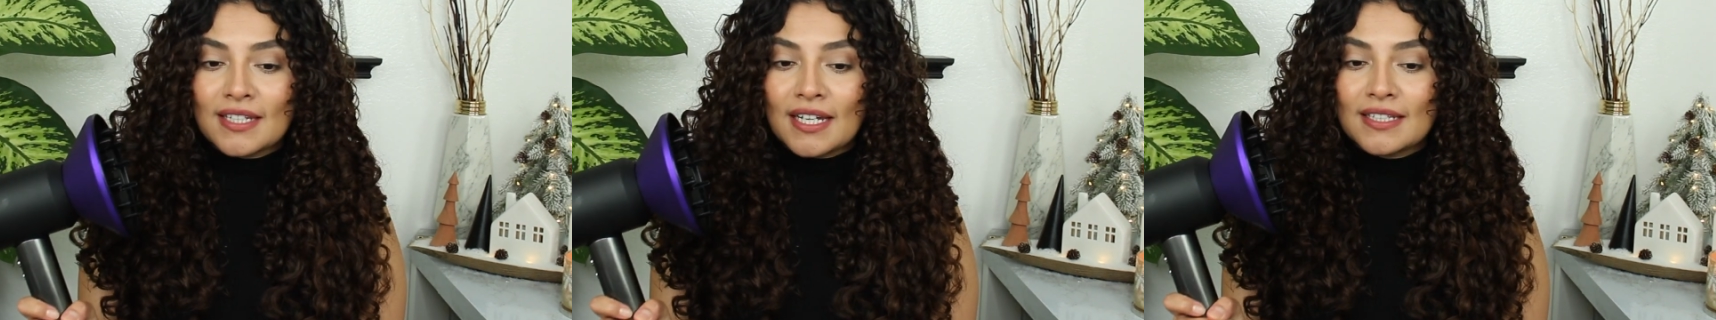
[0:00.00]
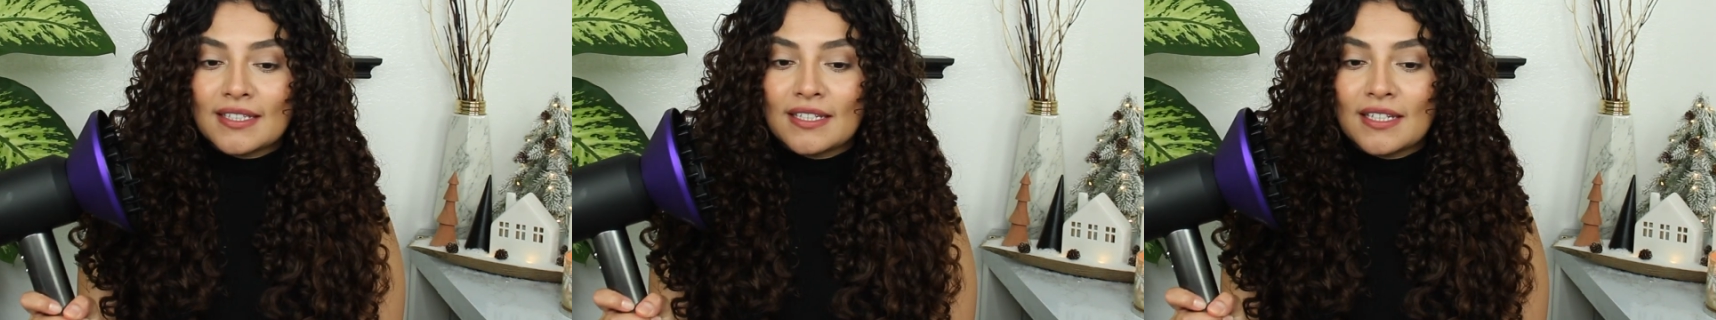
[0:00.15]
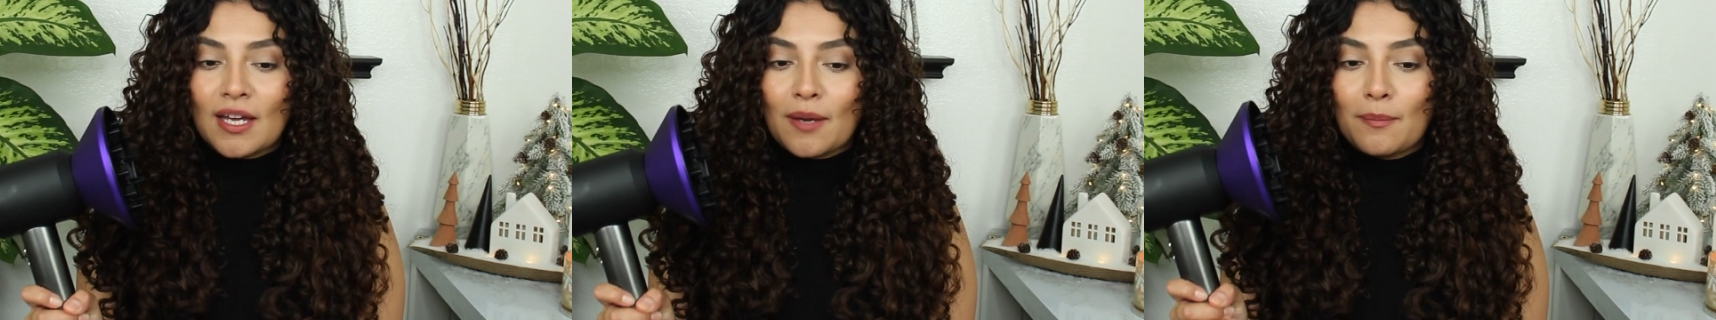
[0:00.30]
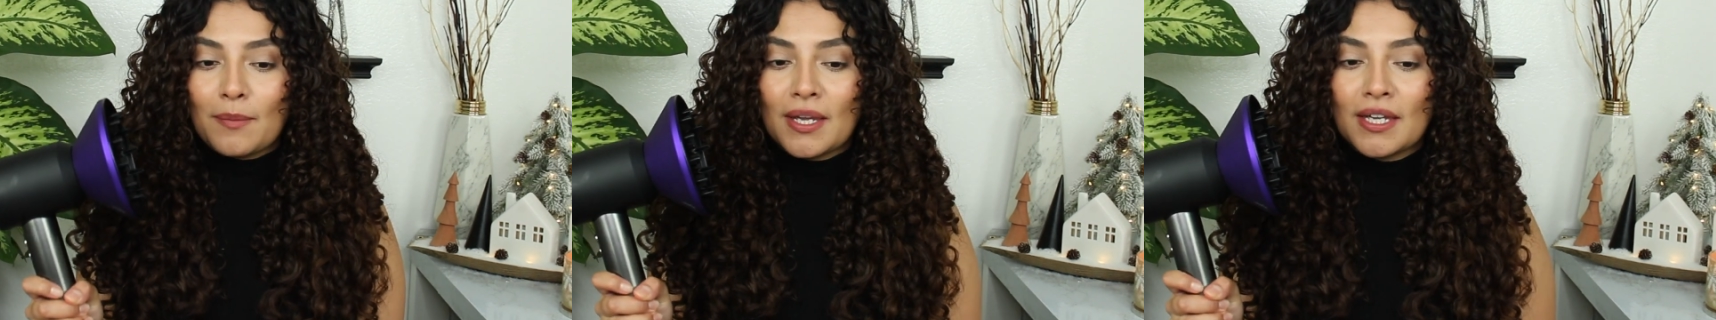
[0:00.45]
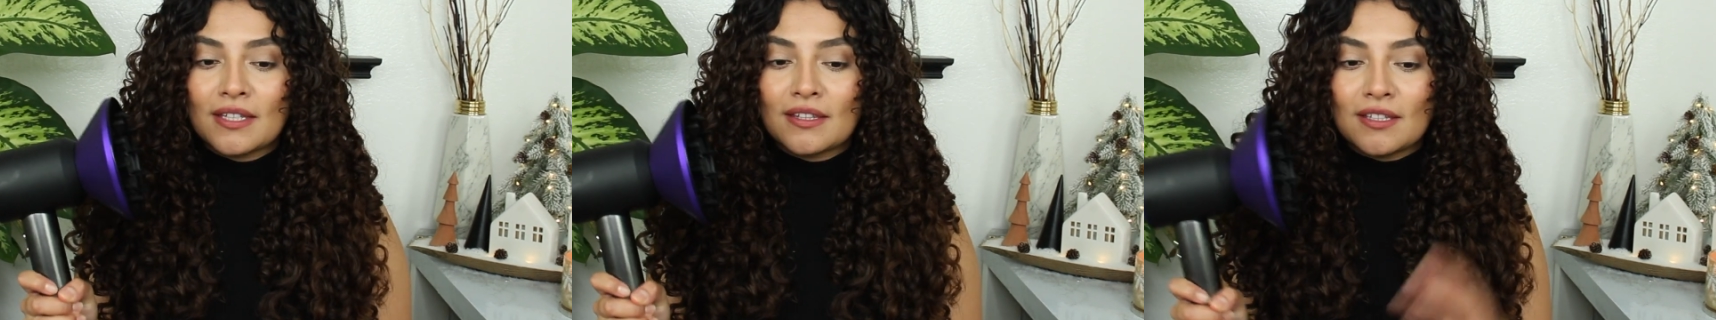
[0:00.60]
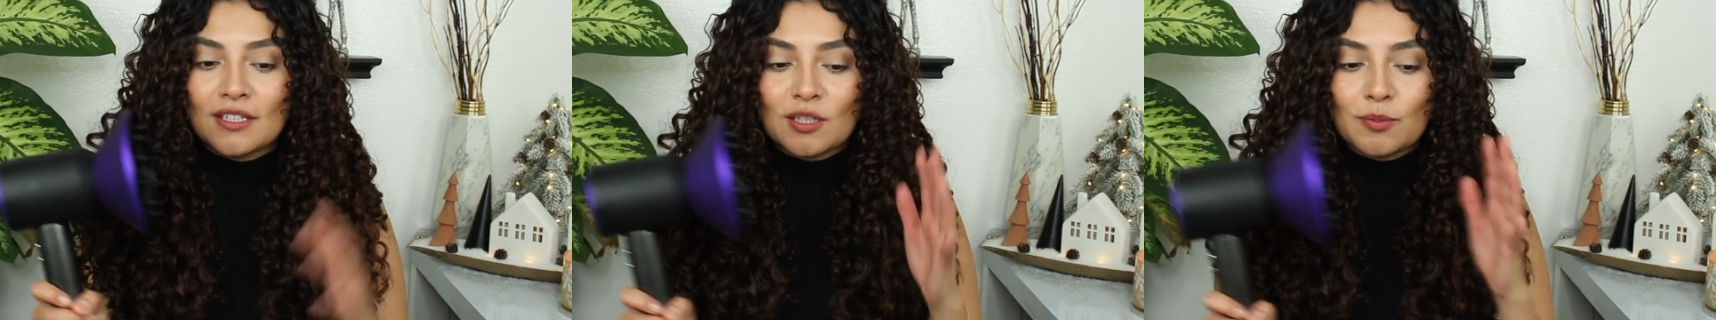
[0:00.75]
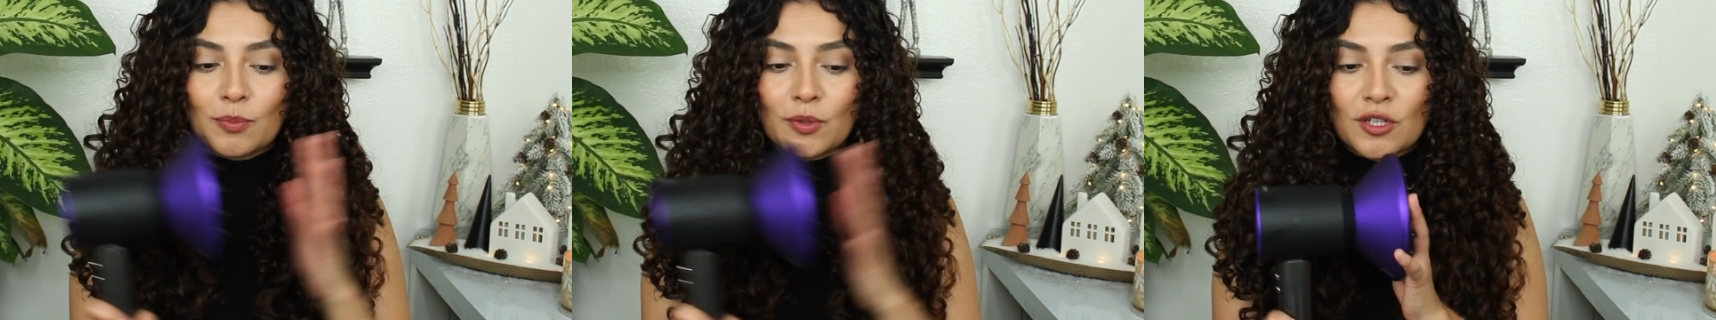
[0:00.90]
I did not make
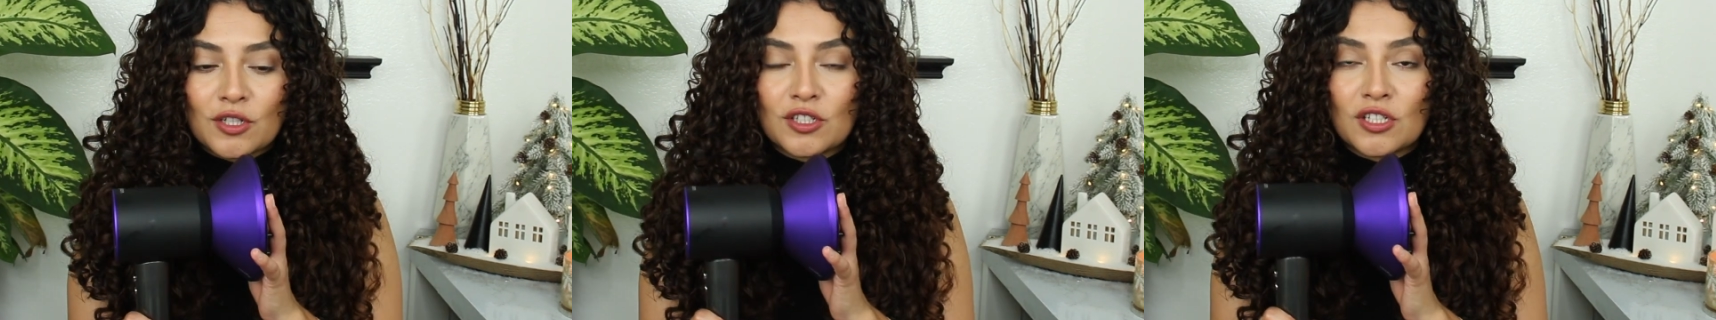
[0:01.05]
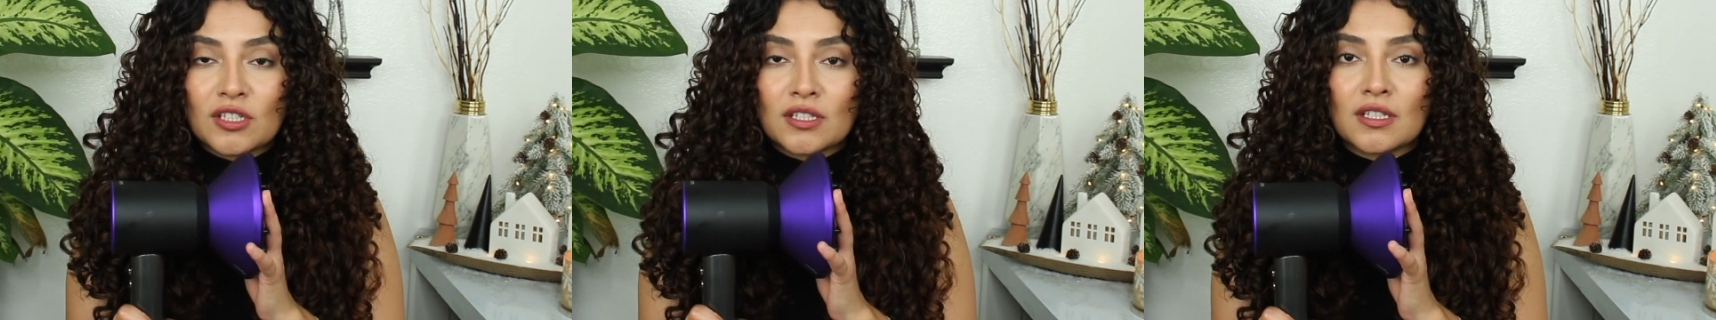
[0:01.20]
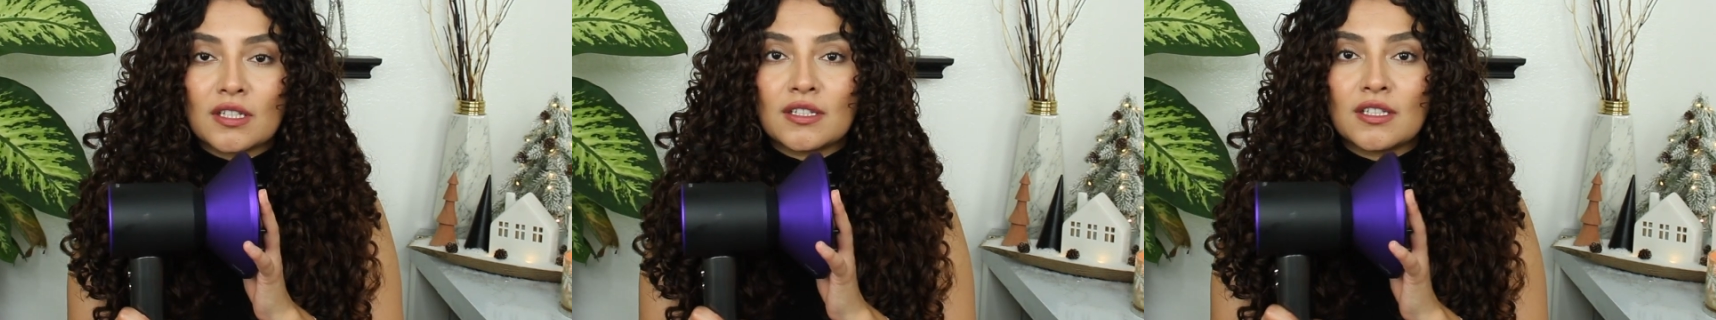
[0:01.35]
this purchase.